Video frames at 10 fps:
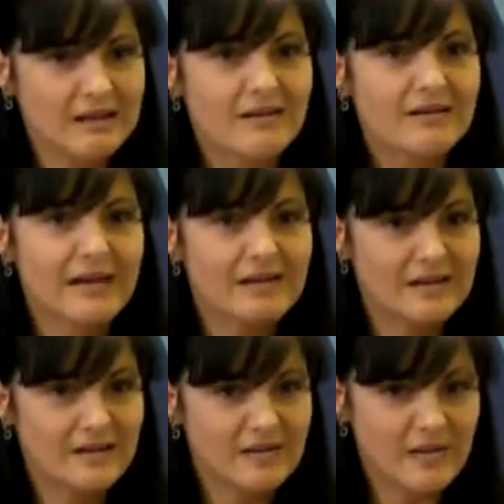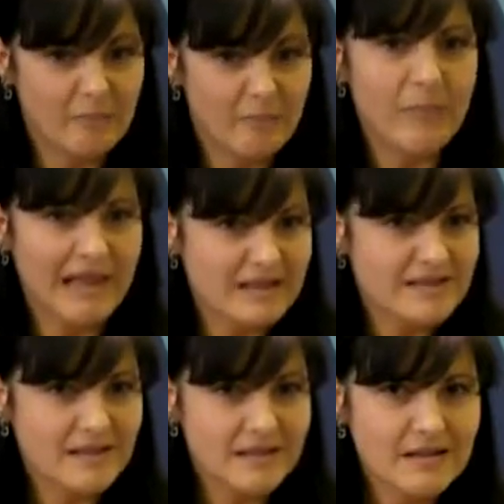that he's
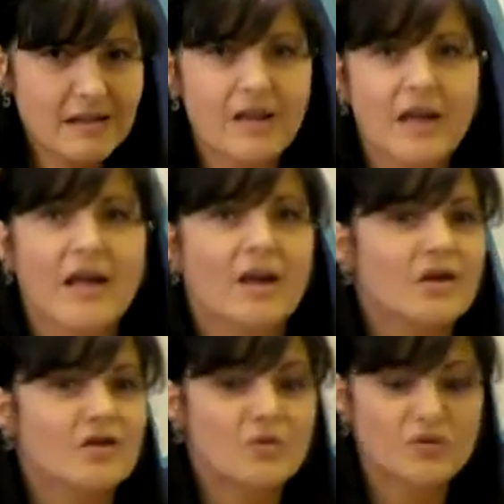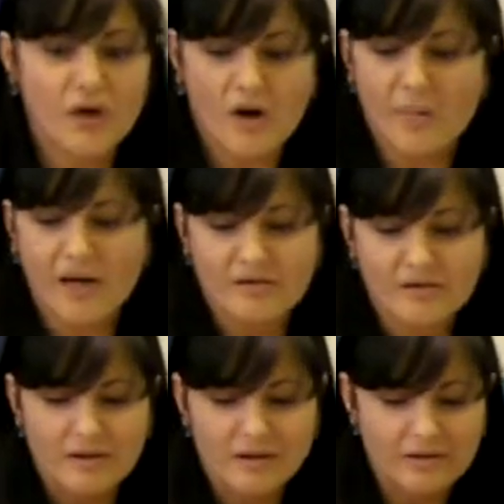placed in, to talk about
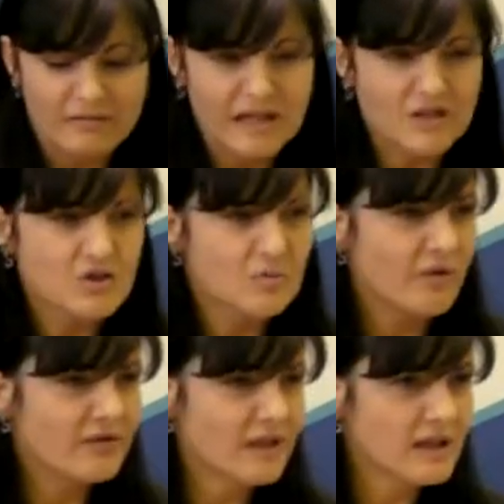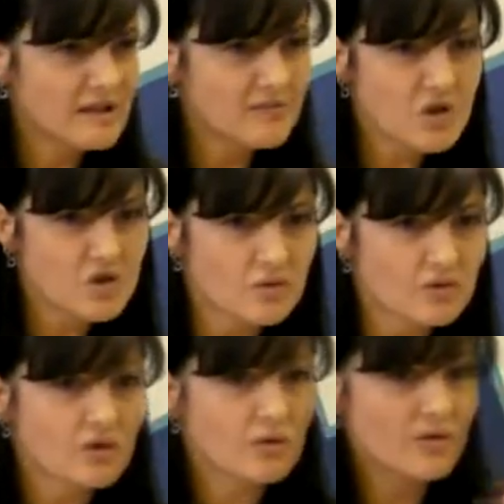the relationship of the individual
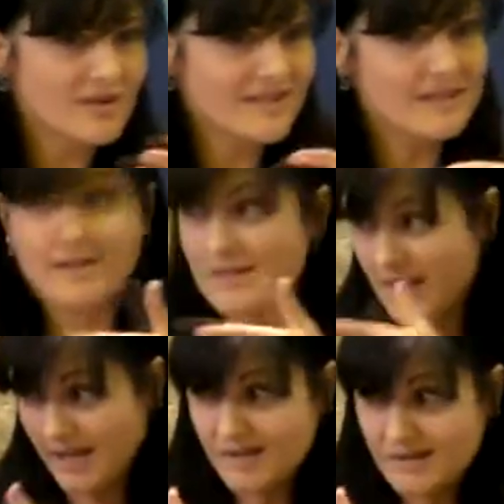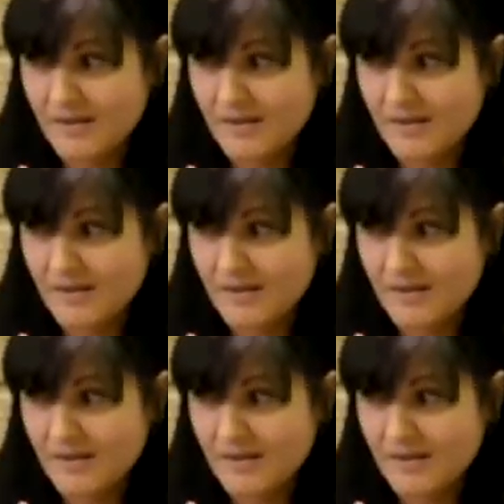to the state,